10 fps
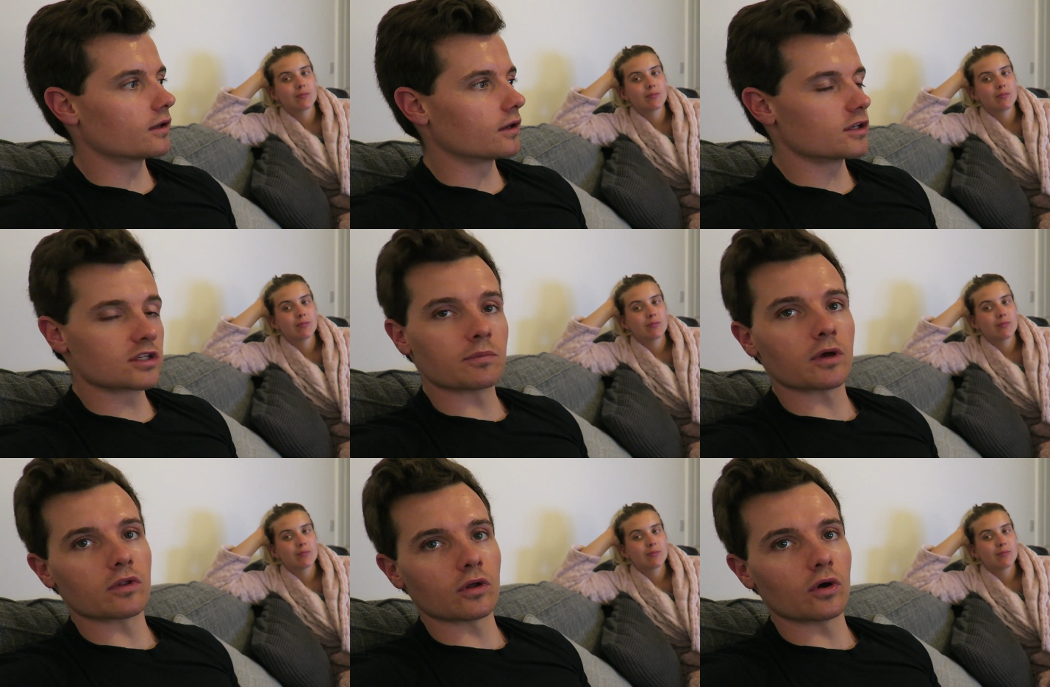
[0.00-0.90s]
Speaker 1: it. Uh, it's up
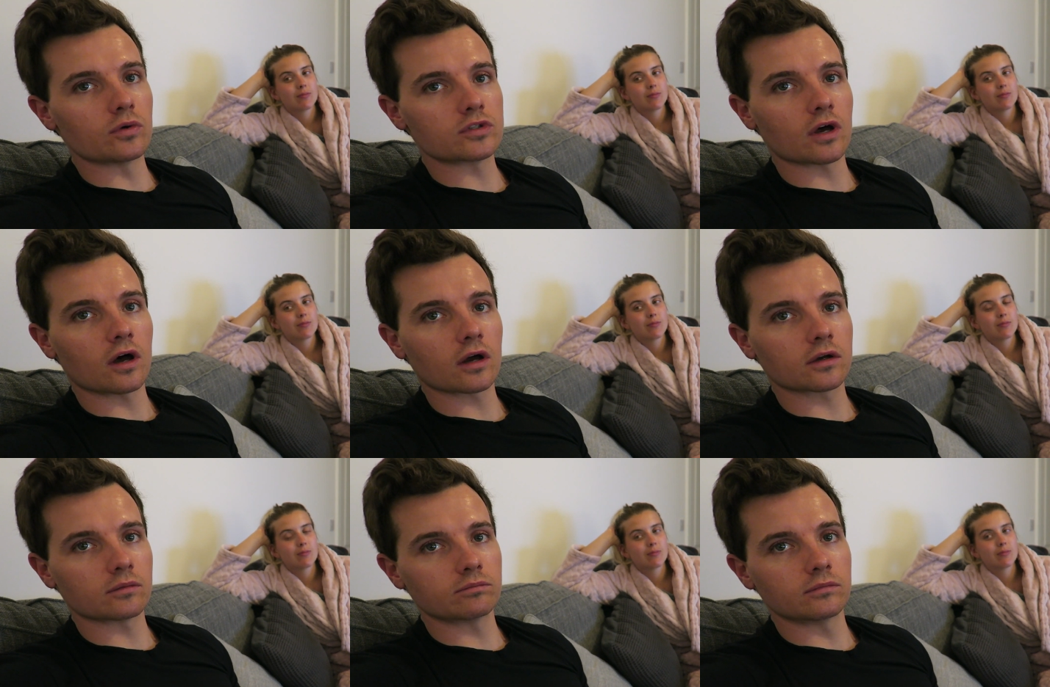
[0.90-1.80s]
there with like,
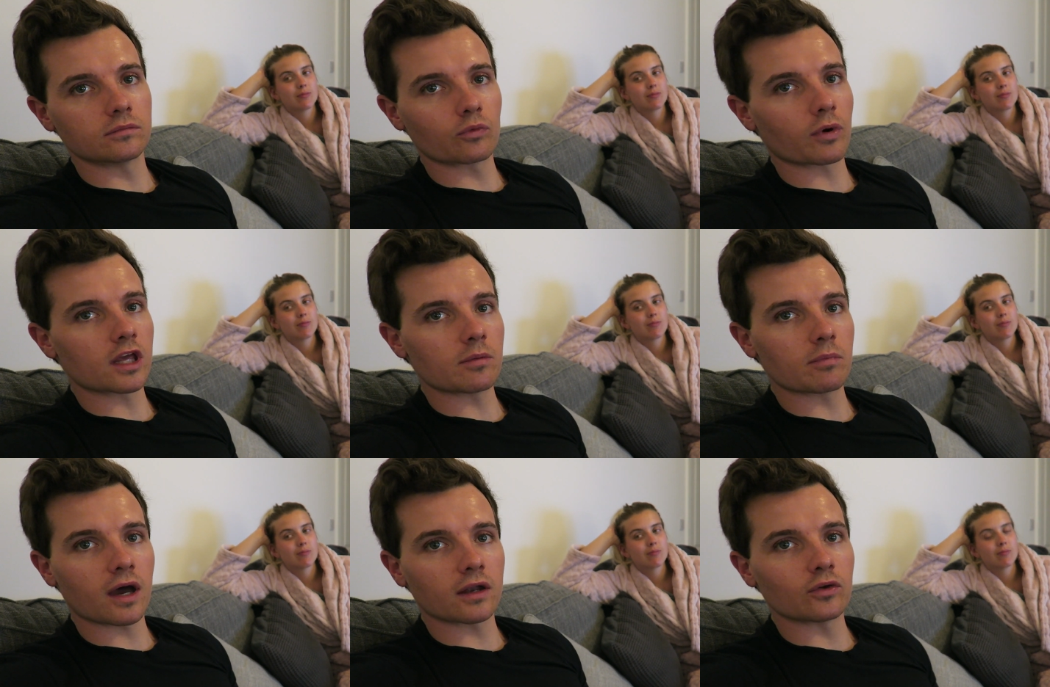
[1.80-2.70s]
Ozark,
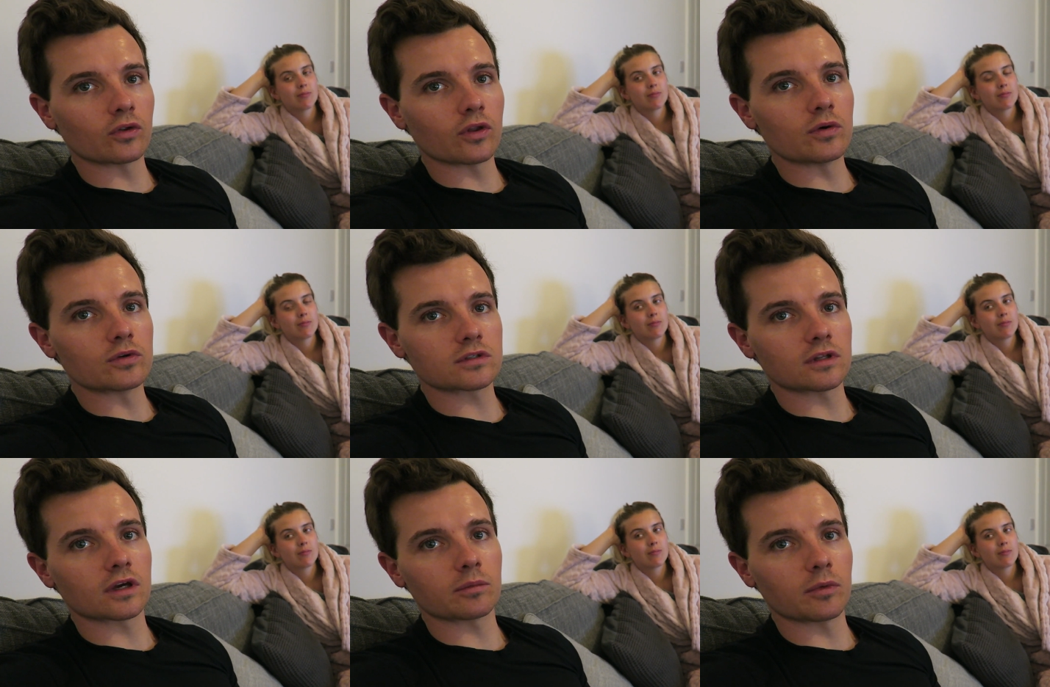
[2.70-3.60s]
Breaking Bad, and all those.
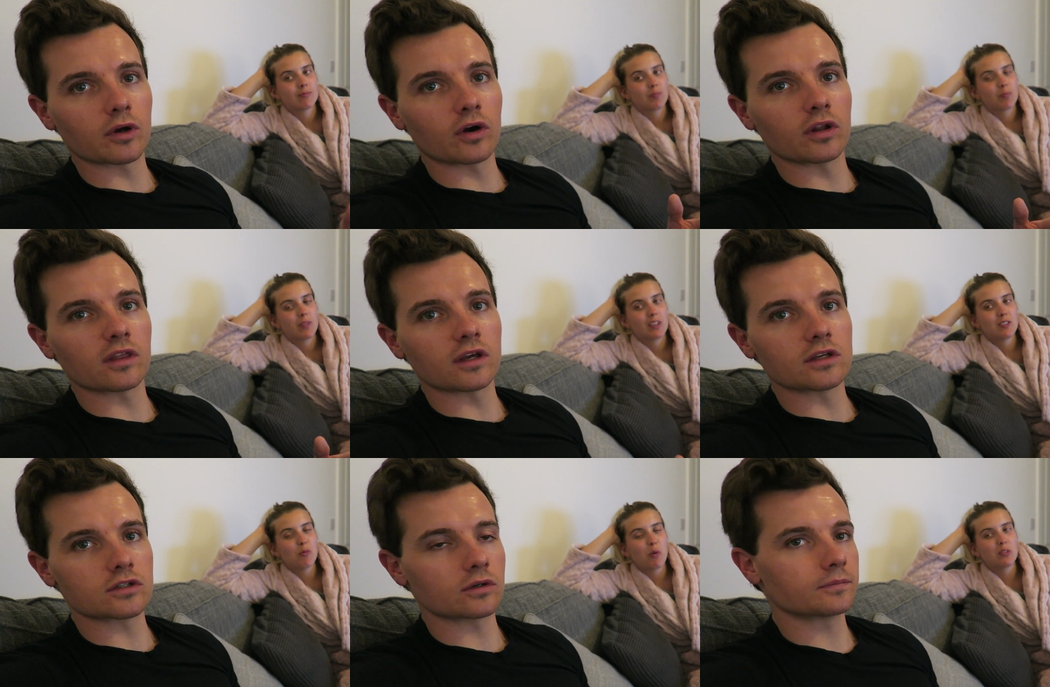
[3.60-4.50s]
So they're my kind of thing.
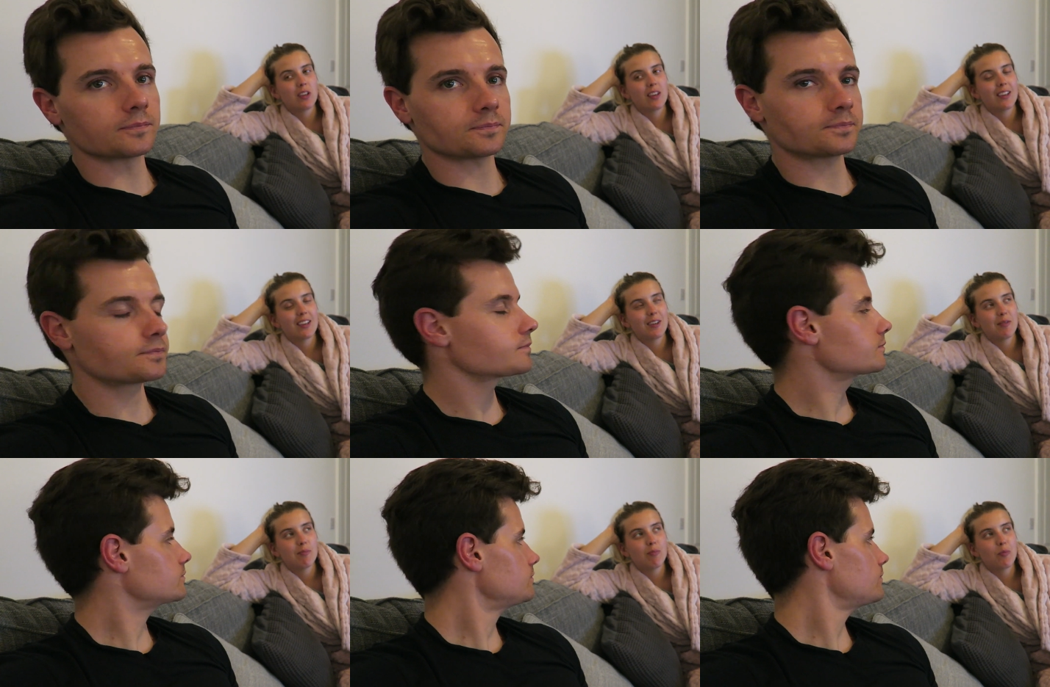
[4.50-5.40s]
Speaker 2: It's almost so. Like
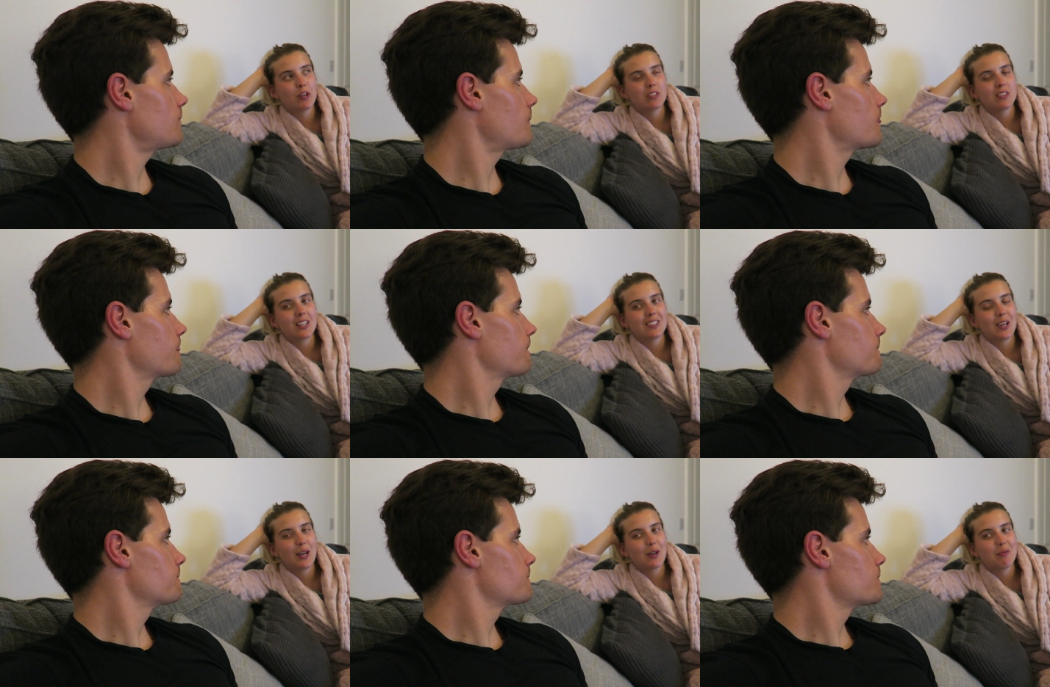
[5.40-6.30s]
a modern day
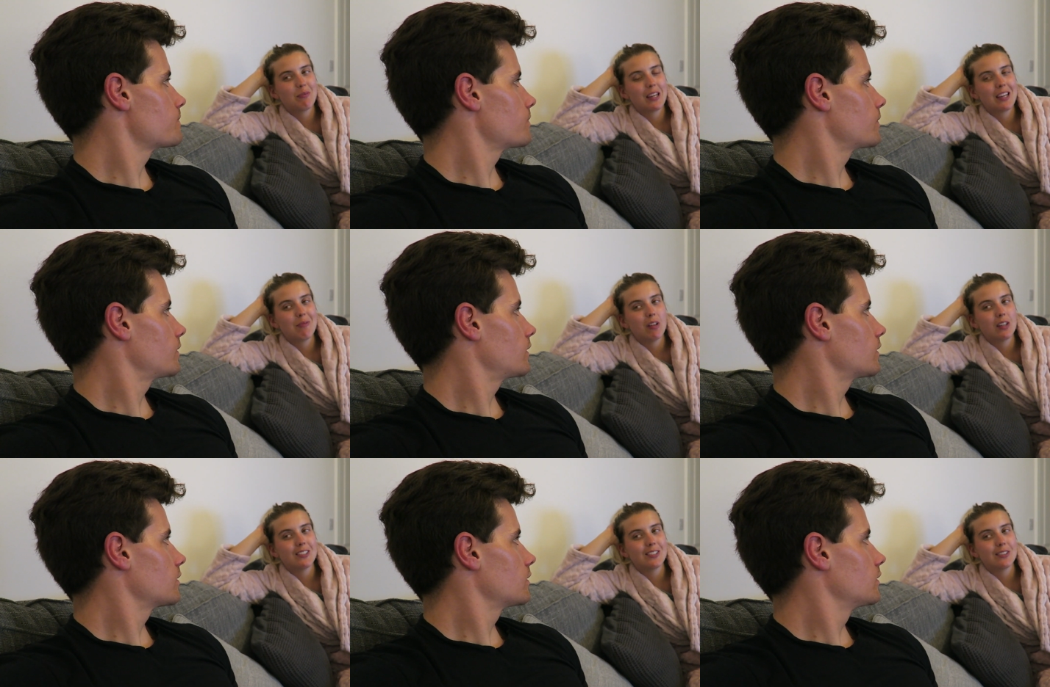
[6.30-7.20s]
take on Peaky
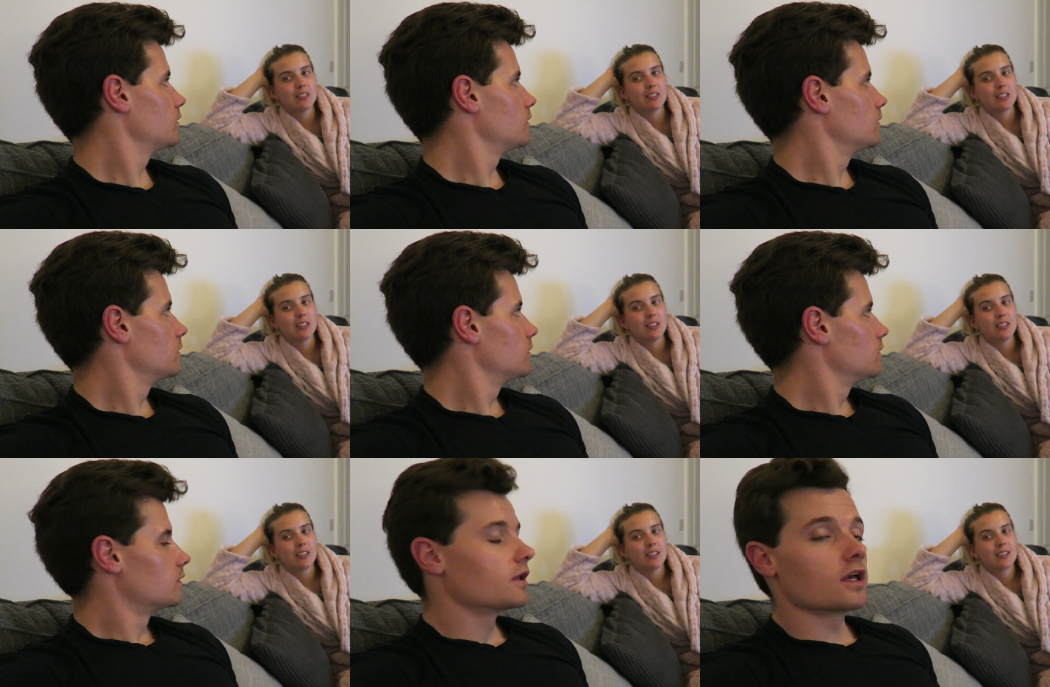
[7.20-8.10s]
Blinders, isn't it?
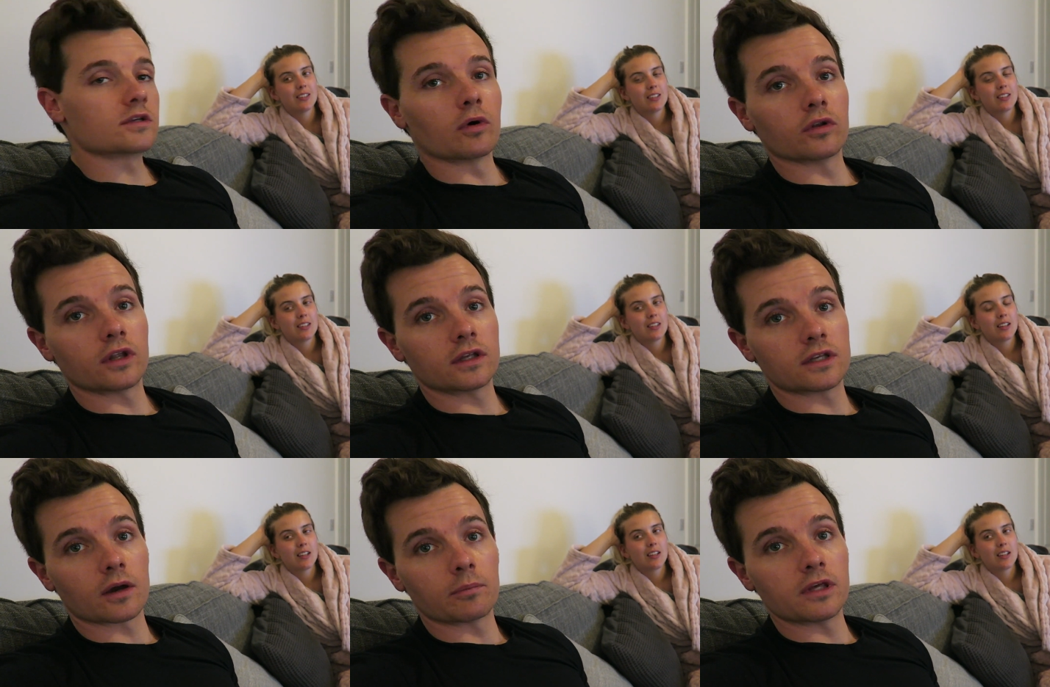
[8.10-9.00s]
Speaker 1: Yeah, it's a modern day
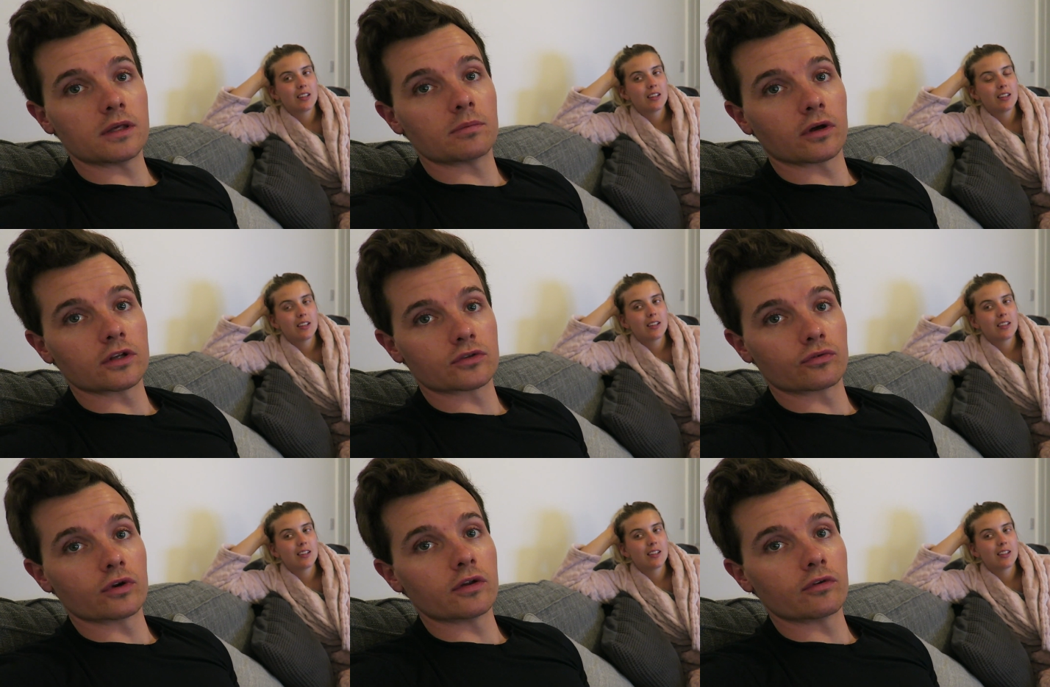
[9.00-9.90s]
take on Peaky Blinders. It's
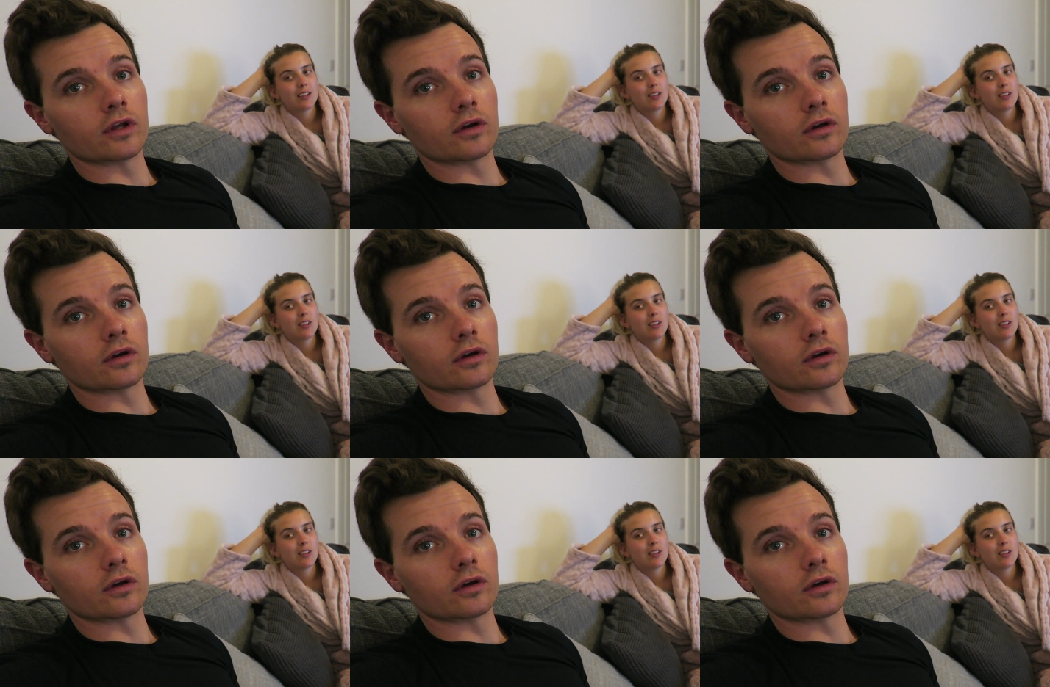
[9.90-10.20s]
really, really